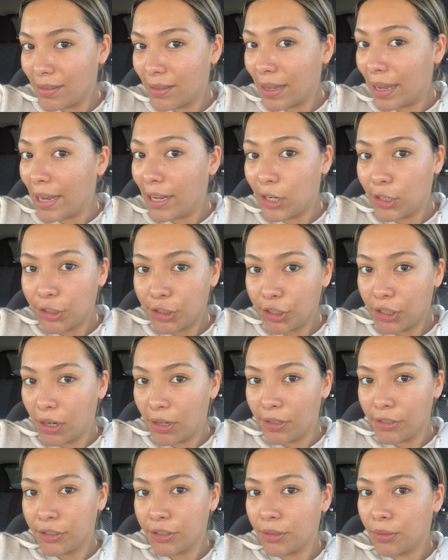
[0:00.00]

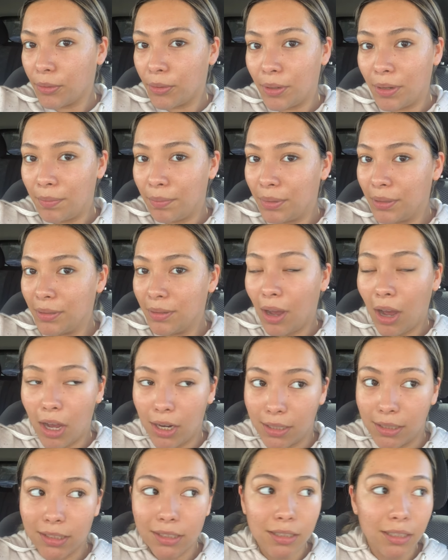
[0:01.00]
$800 or up,
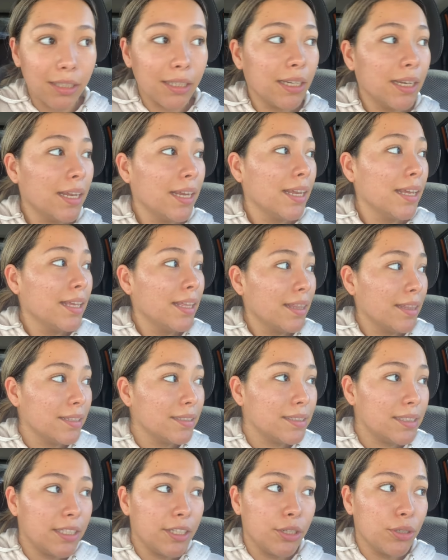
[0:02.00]
honestly. The
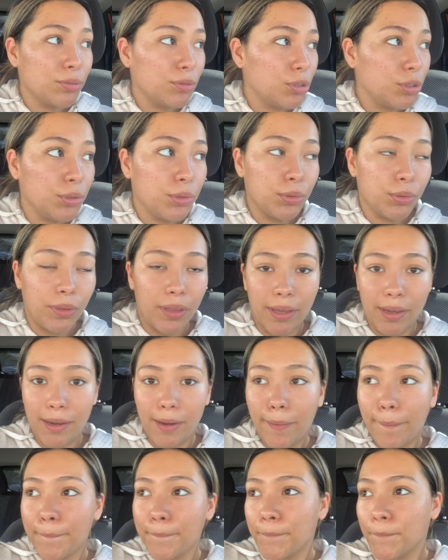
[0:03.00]
CO2
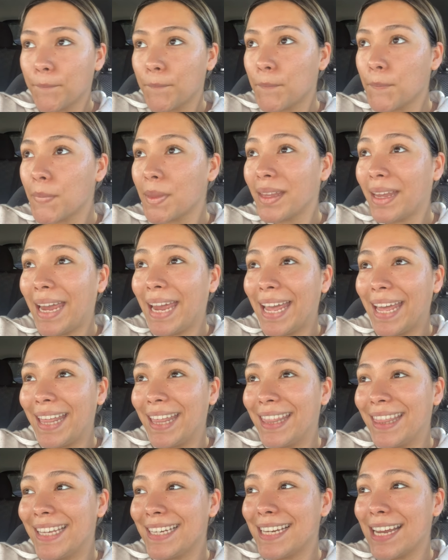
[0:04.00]
thing.
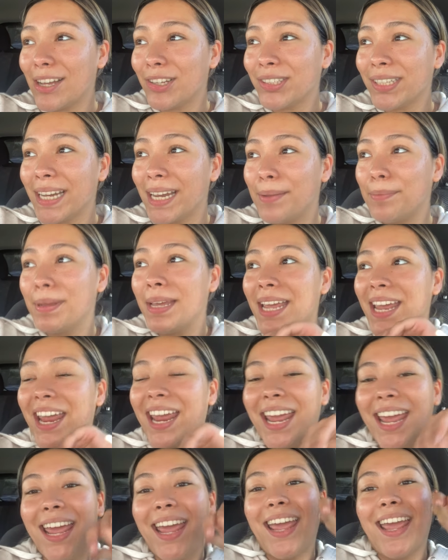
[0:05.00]
And the downtime
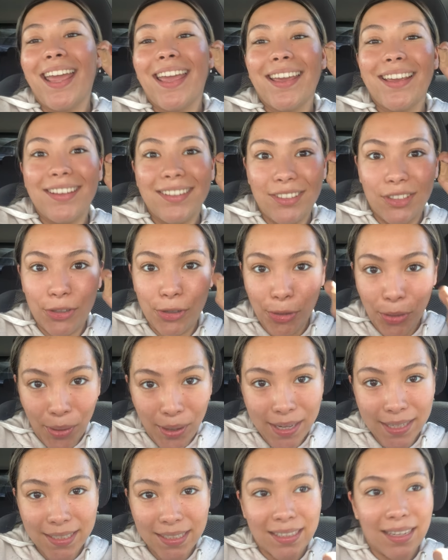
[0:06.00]
is
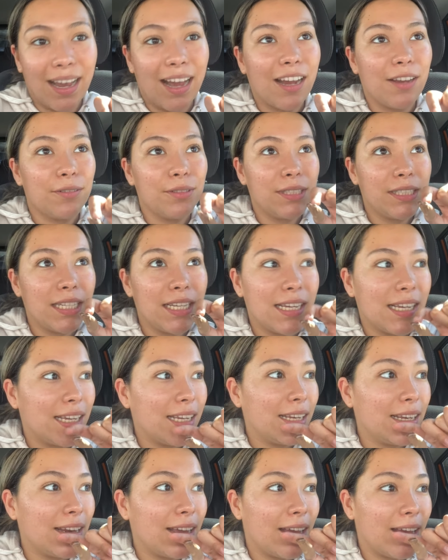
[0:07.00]
crazy. I've
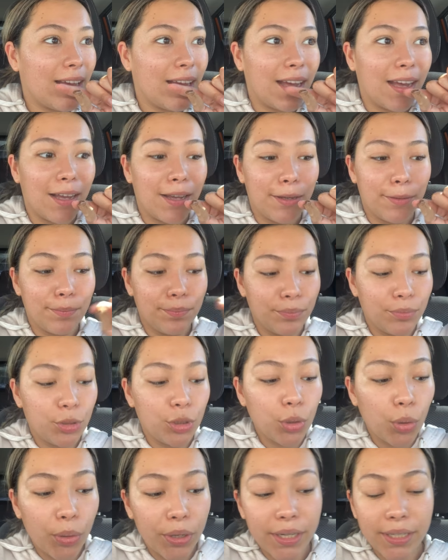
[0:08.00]
seen
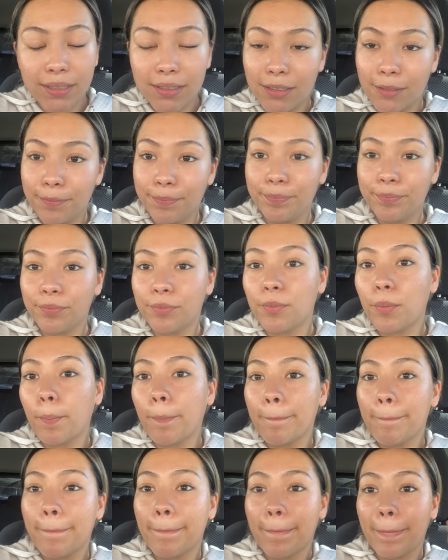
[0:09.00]
stories
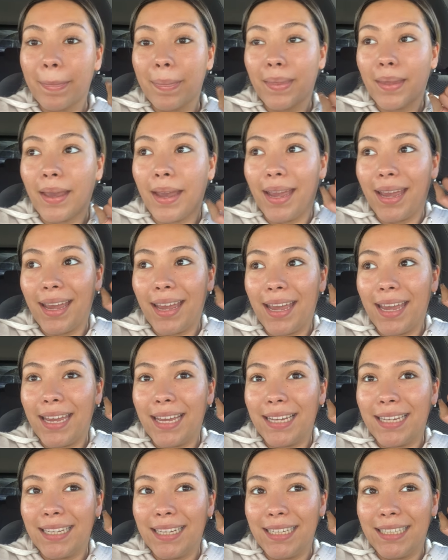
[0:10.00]

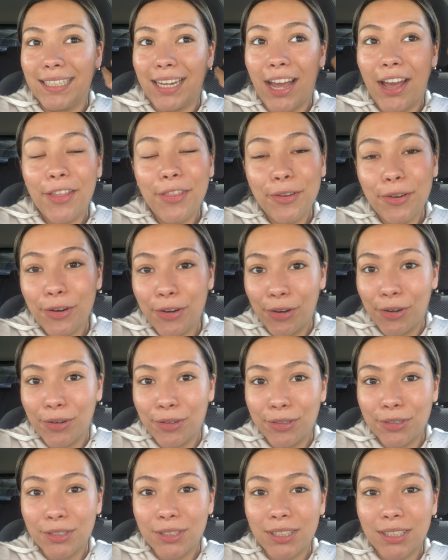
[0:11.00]
and other
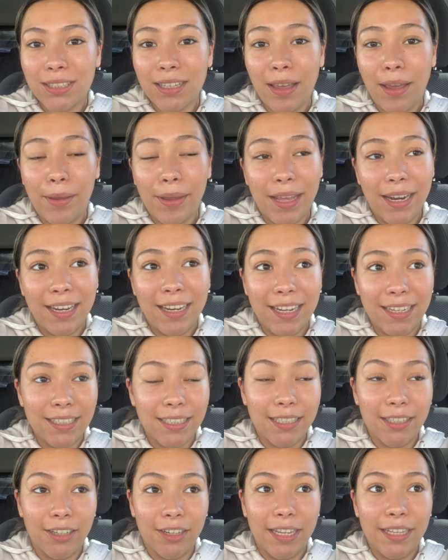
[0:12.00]
girls getting it
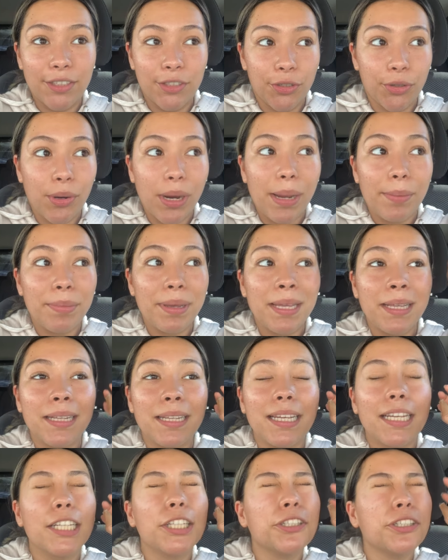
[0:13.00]
done on Instagram
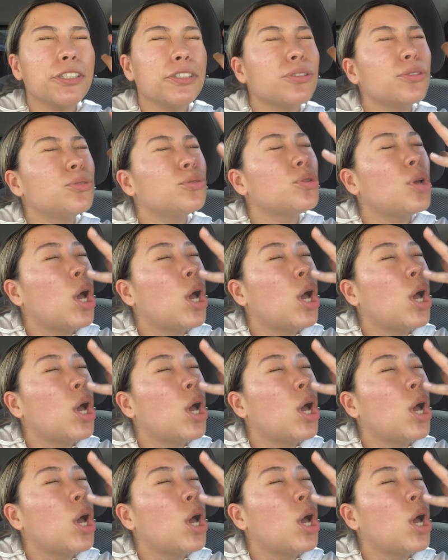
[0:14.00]
and it looks